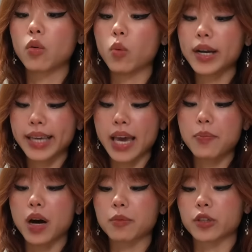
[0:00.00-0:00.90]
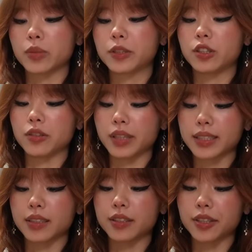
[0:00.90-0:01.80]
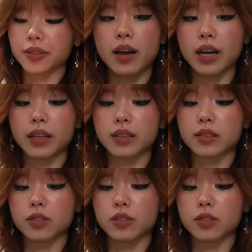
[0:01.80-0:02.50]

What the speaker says: What K-pop groups do you listen to? I listen